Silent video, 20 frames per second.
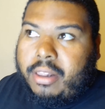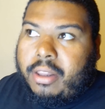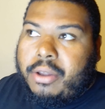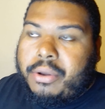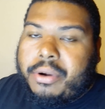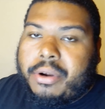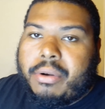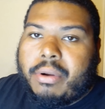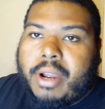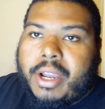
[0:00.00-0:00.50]

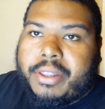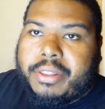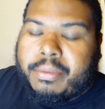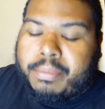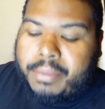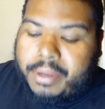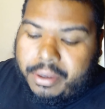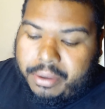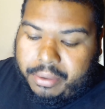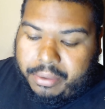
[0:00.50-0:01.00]
loaded right in the
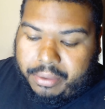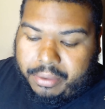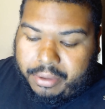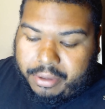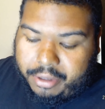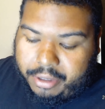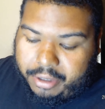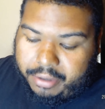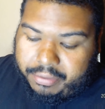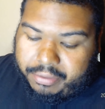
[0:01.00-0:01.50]
middle
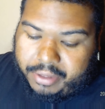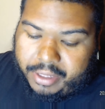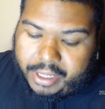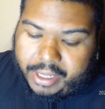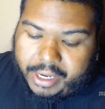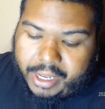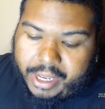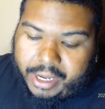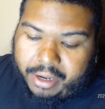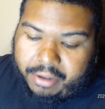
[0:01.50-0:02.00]
of
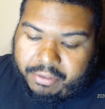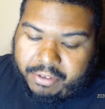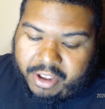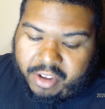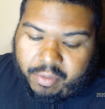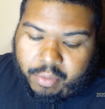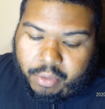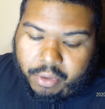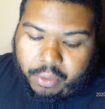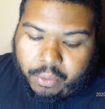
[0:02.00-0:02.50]
that
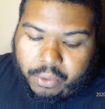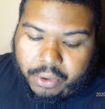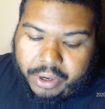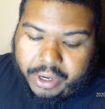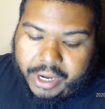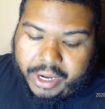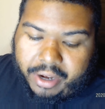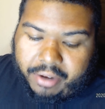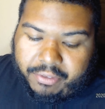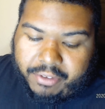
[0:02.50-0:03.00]
85.1
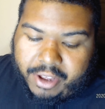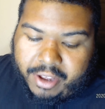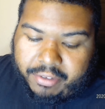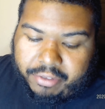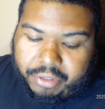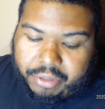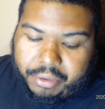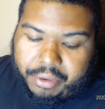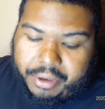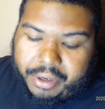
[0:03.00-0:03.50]
and
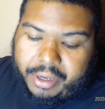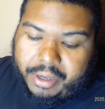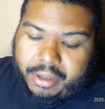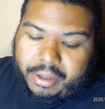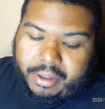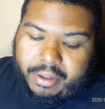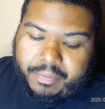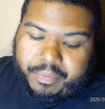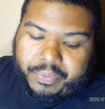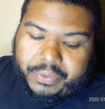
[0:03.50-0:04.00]
85.3
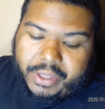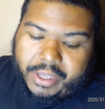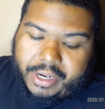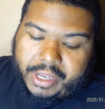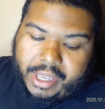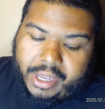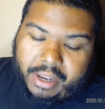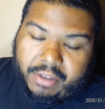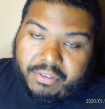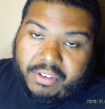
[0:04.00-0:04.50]
at
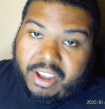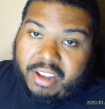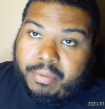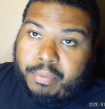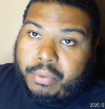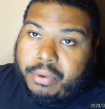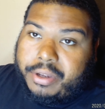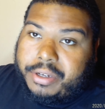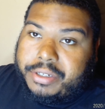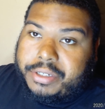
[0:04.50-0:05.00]

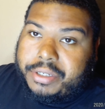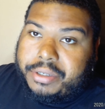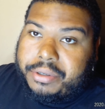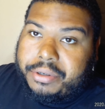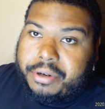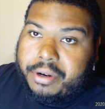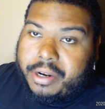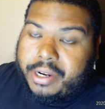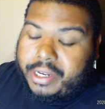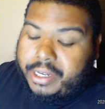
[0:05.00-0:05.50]

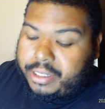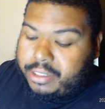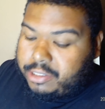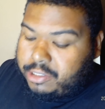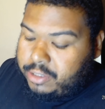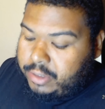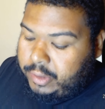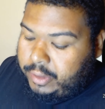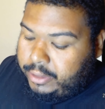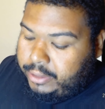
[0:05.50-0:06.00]
85.2 grains.
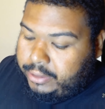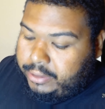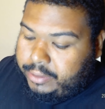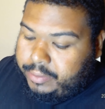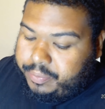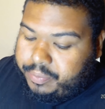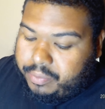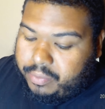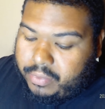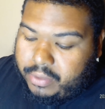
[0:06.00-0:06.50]

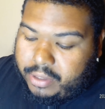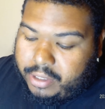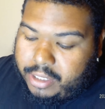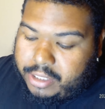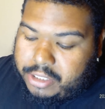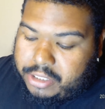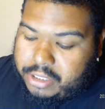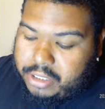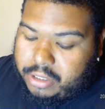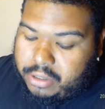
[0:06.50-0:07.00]

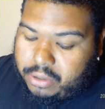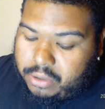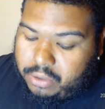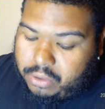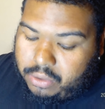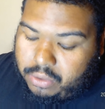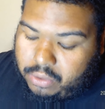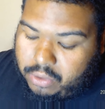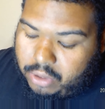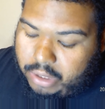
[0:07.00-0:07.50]
And
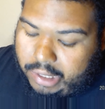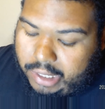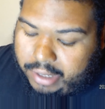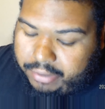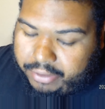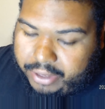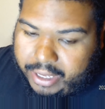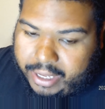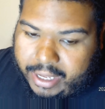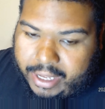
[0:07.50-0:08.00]
so
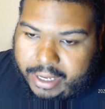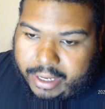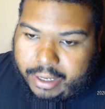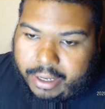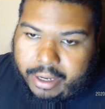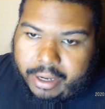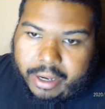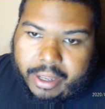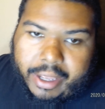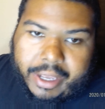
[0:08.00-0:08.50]
I've got
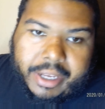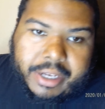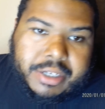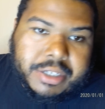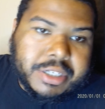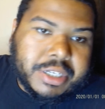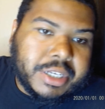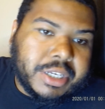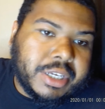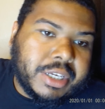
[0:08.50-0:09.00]

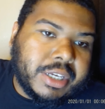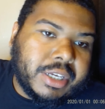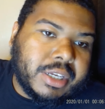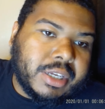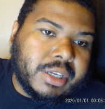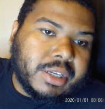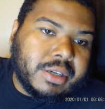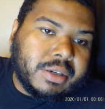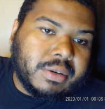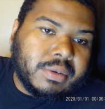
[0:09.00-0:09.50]

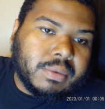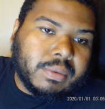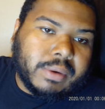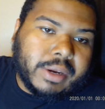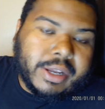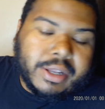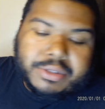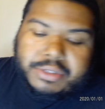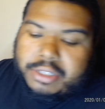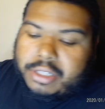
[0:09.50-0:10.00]
19
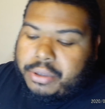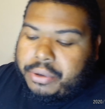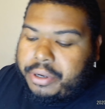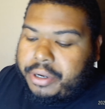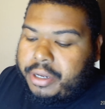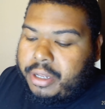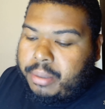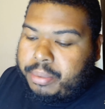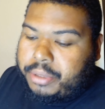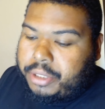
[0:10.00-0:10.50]
rounds
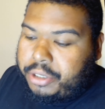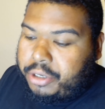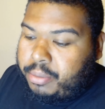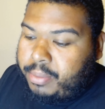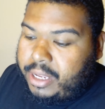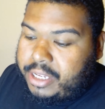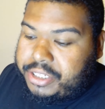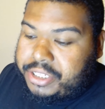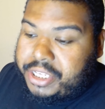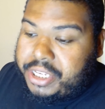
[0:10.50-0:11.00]
loaded up to do
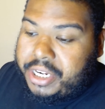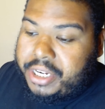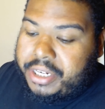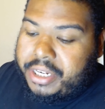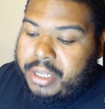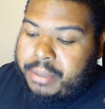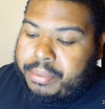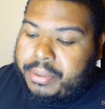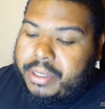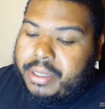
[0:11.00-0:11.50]
my seating
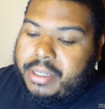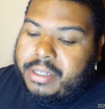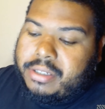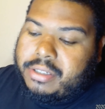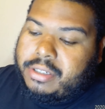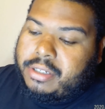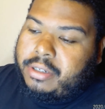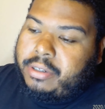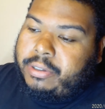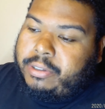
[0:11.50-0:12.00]
depth test.
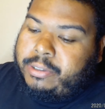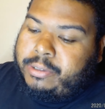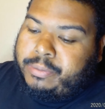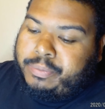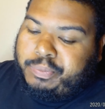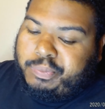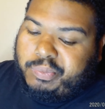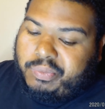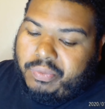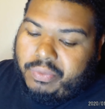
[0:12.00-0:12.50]

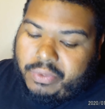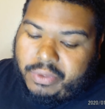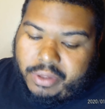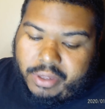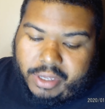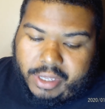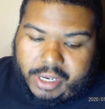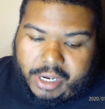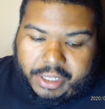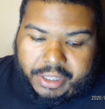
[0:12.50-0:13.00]

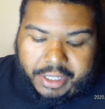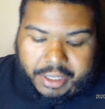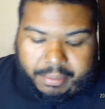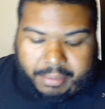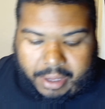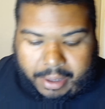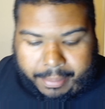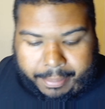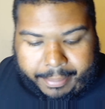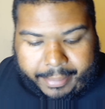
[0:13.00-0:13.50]
And I think
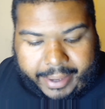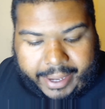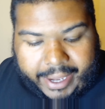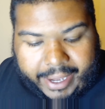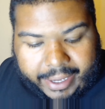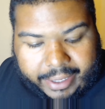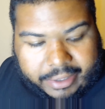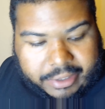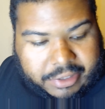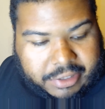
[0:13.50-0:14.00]
my
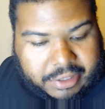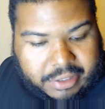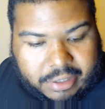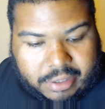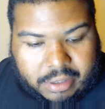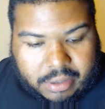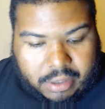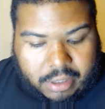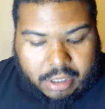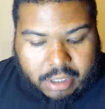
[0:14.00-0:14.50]
max